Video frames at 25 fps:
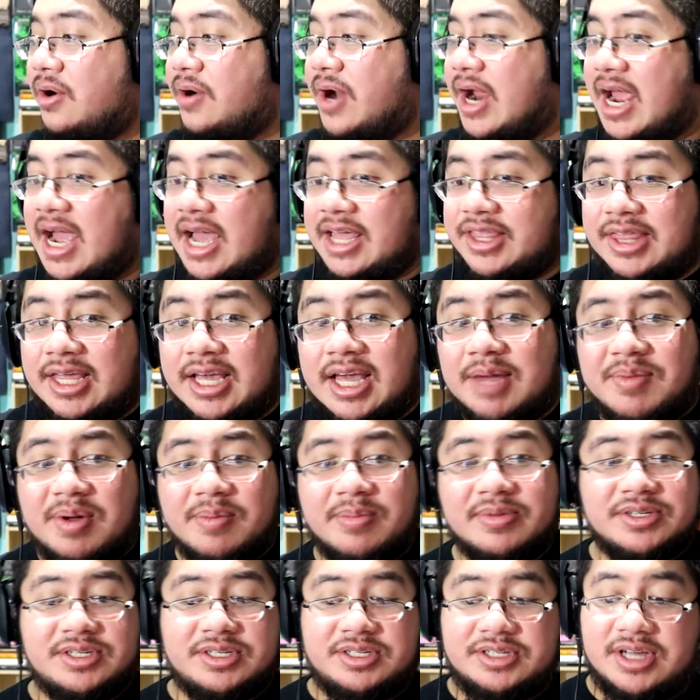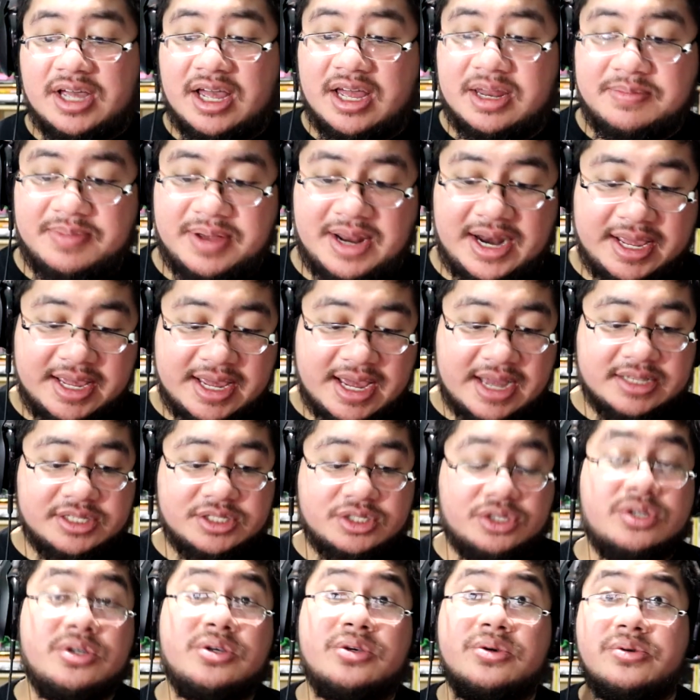Alright, I think I'm almost done, but I got
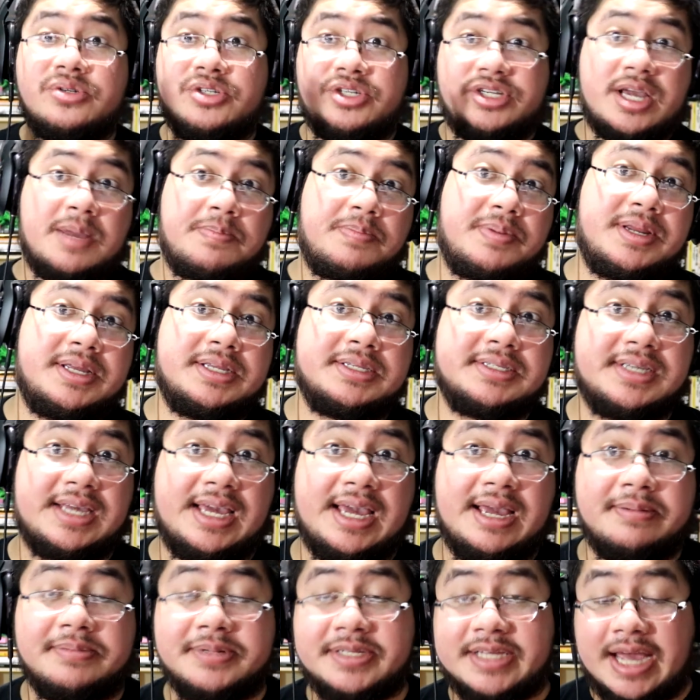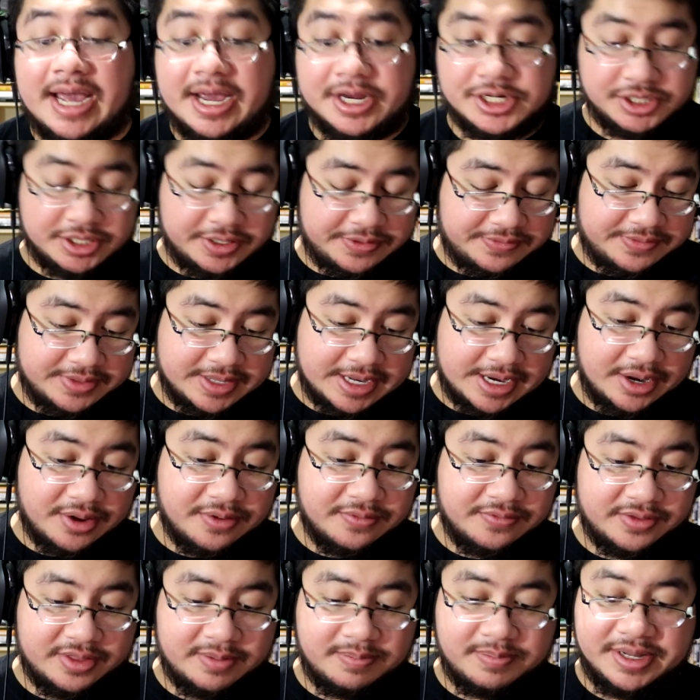two Japanese games actually that I
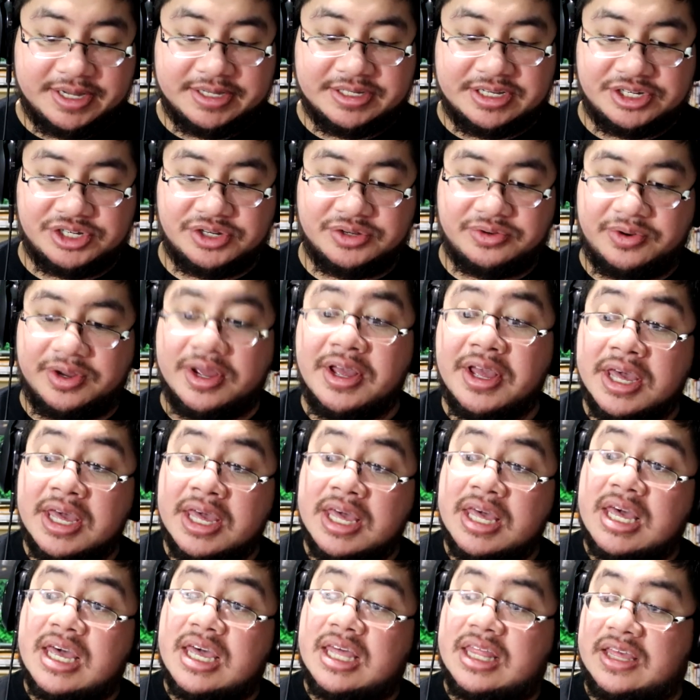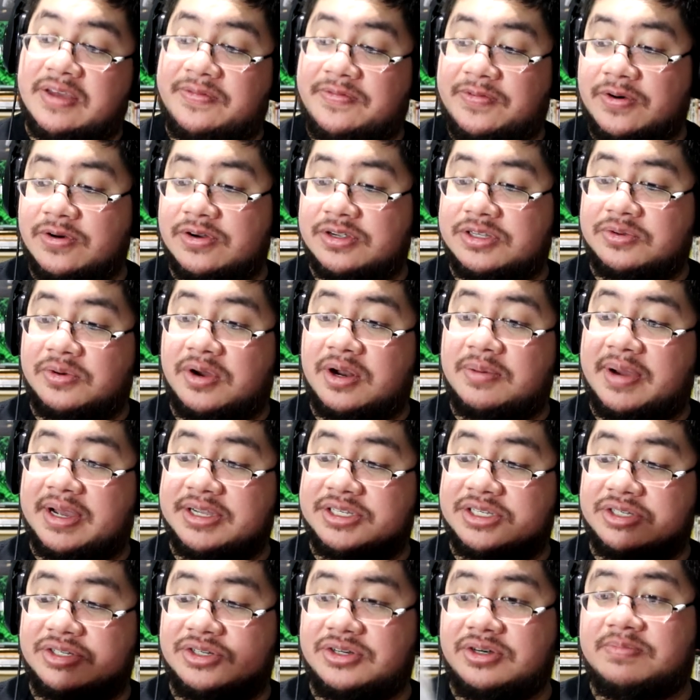own for the PlayStation 3. The first one, my
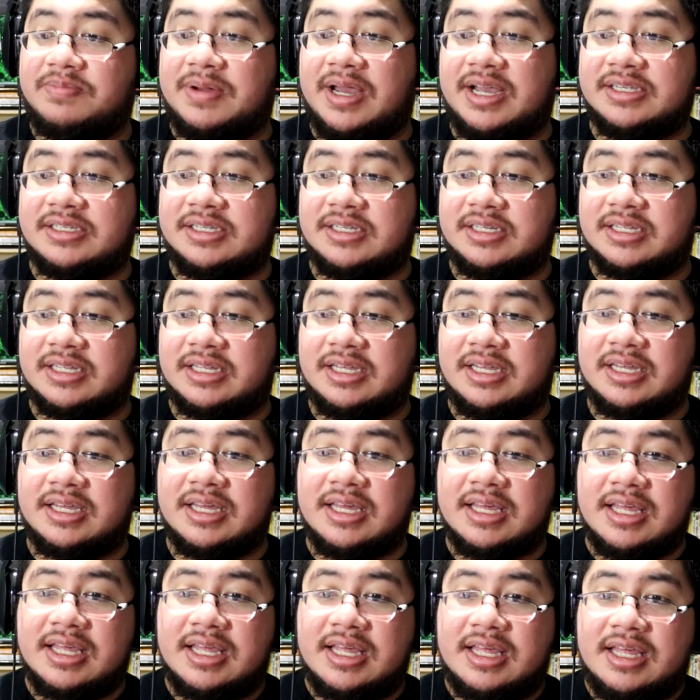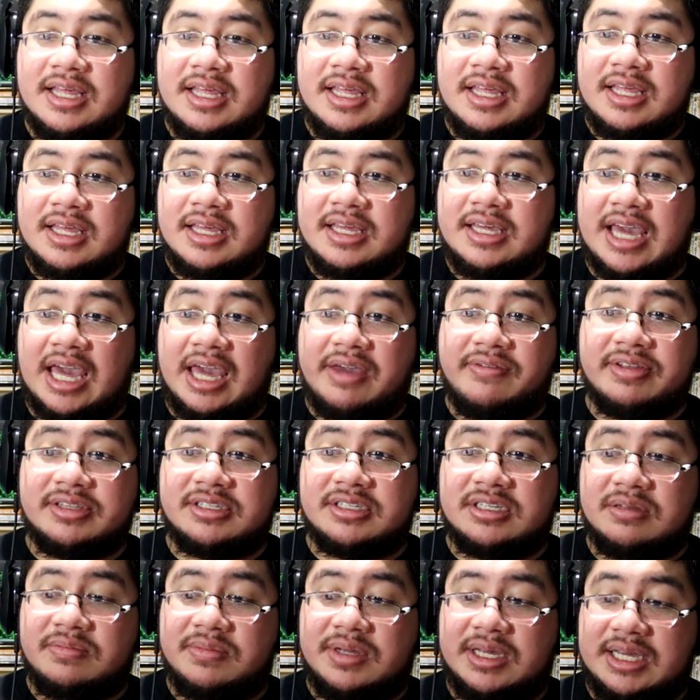sister basically gave it
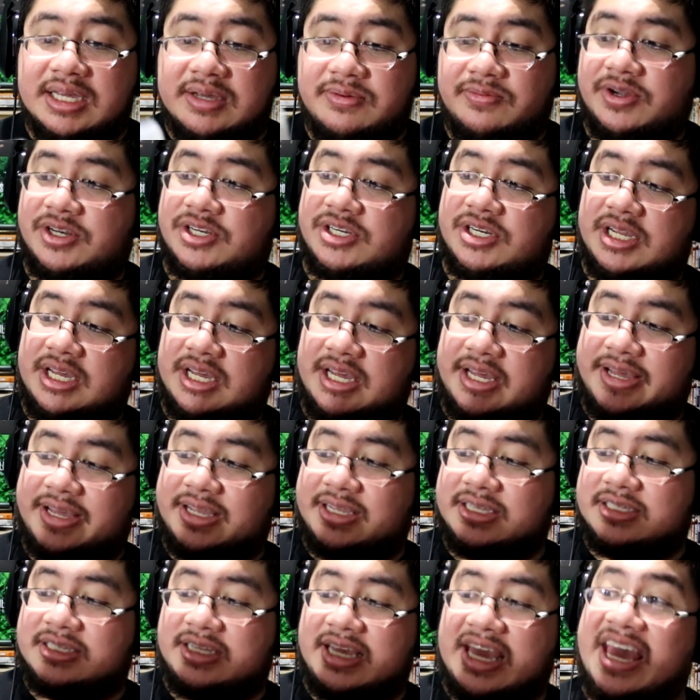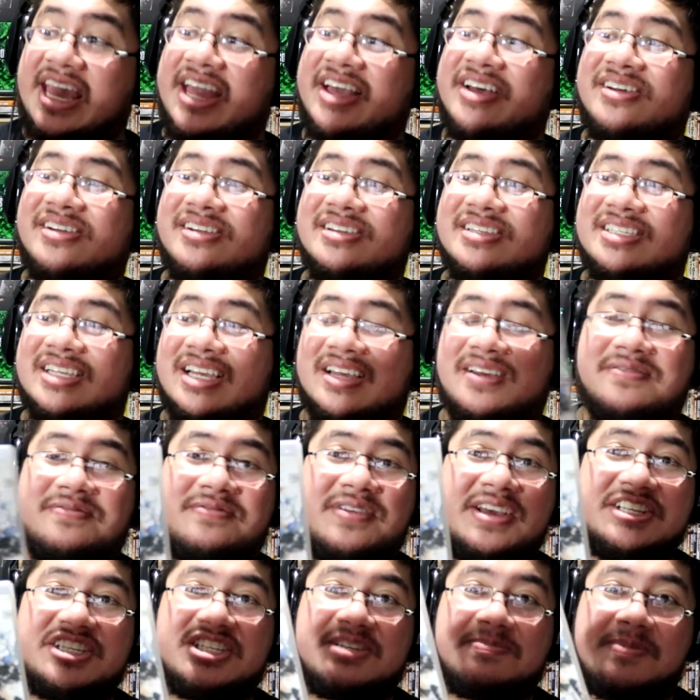to me, which is Tales of
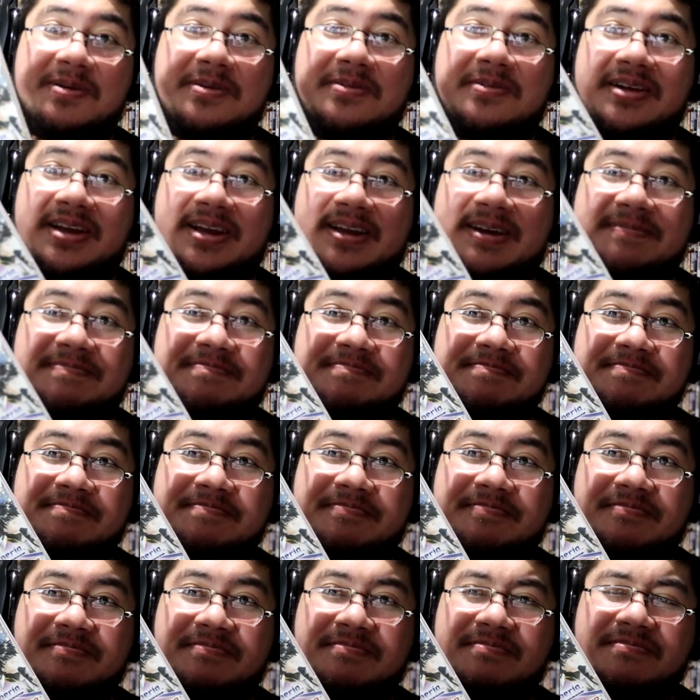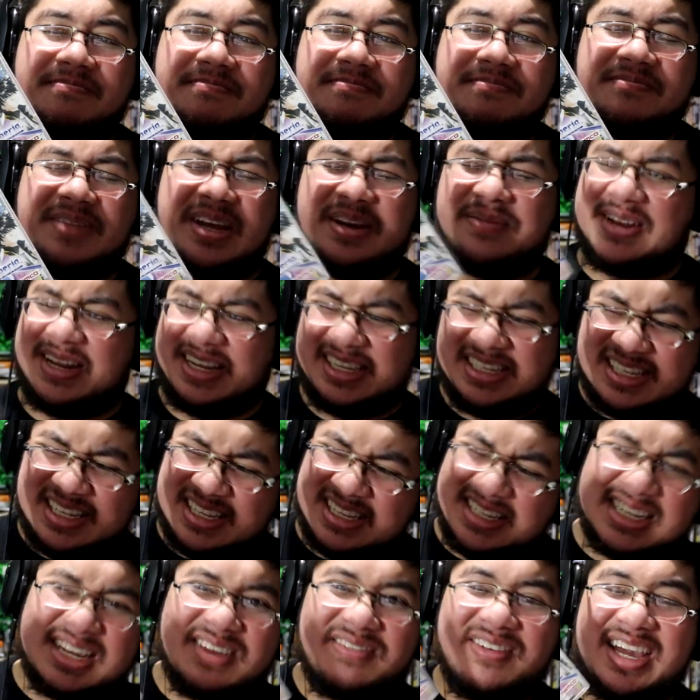Vesperia. Wait a minute, is
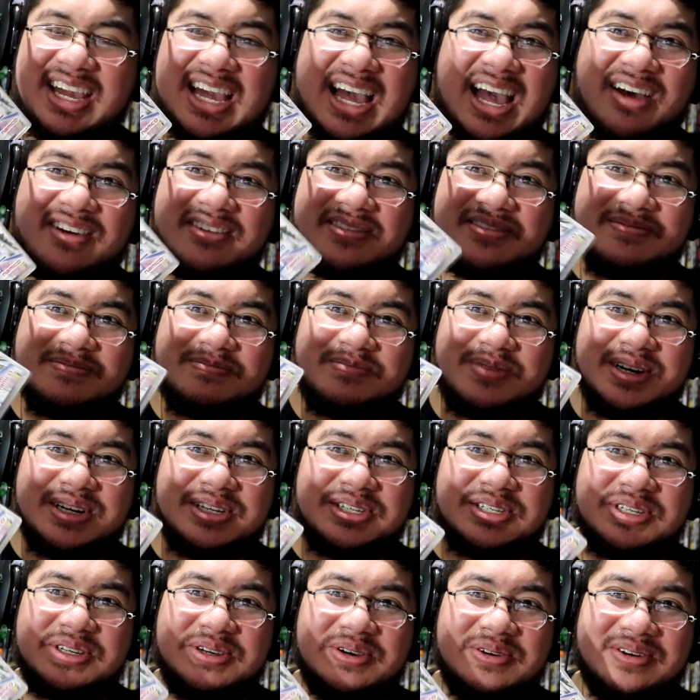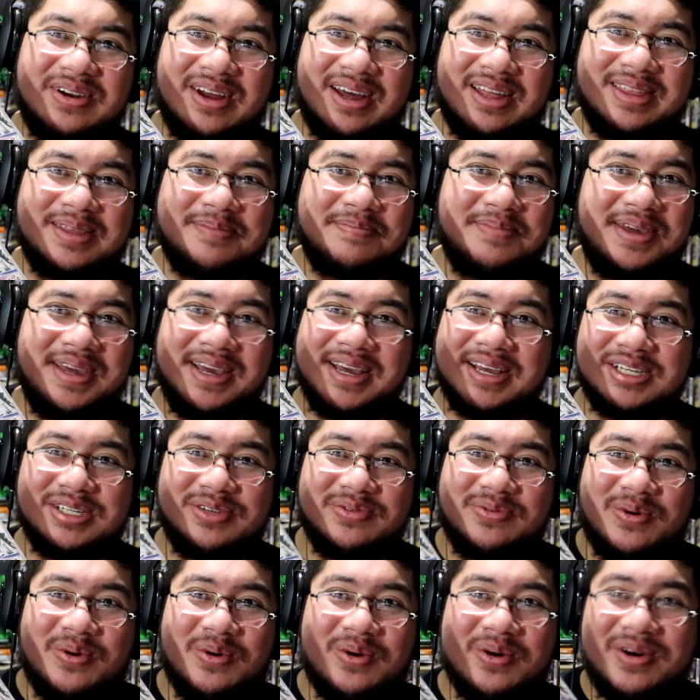this coming out pretty soon on the
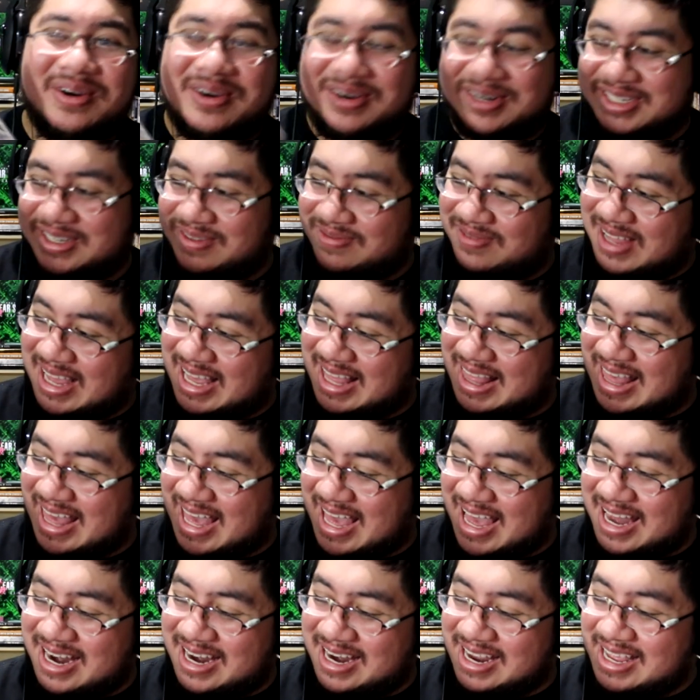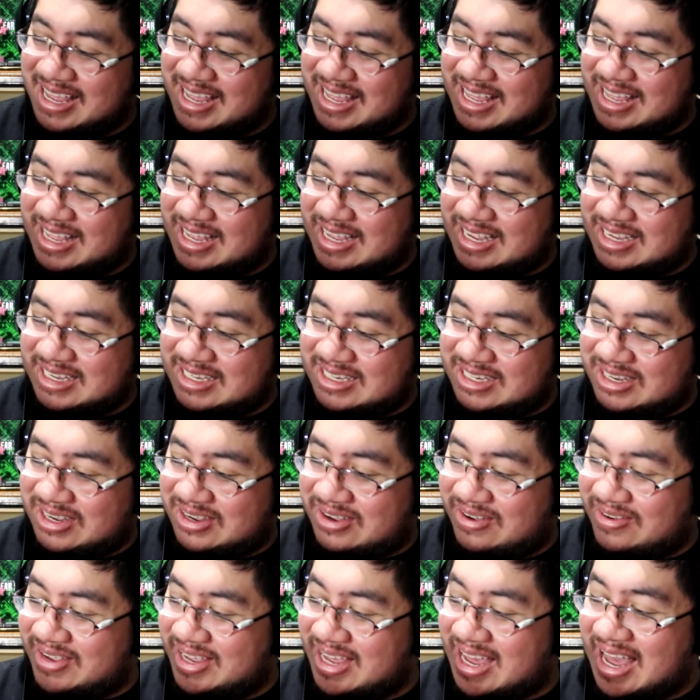PS4 or something like that?
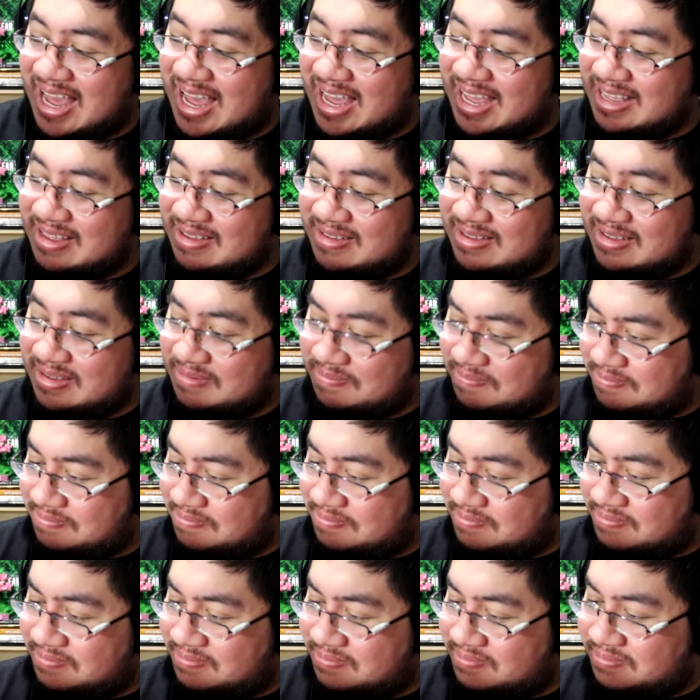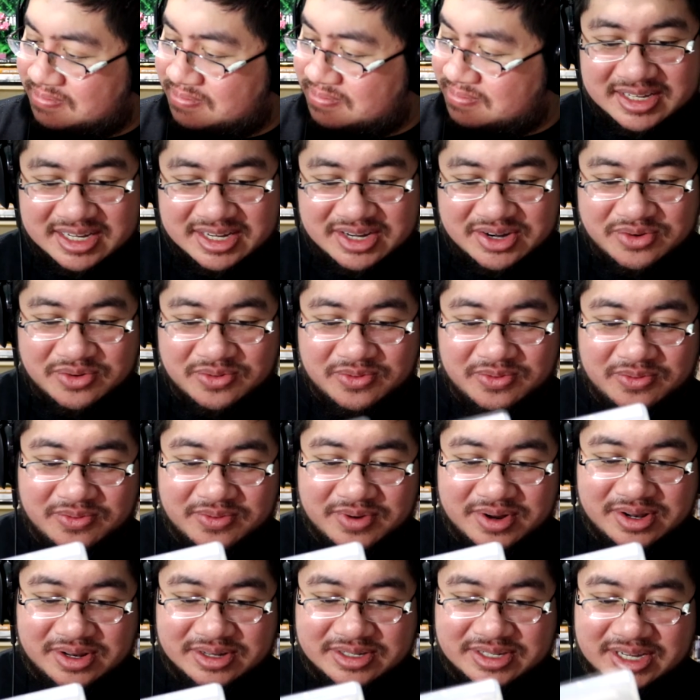So yeah, I, looks like
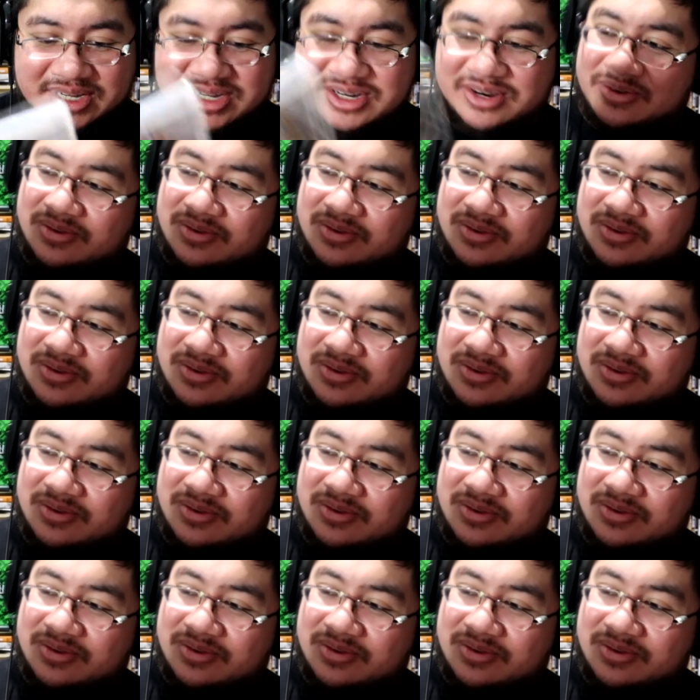looks like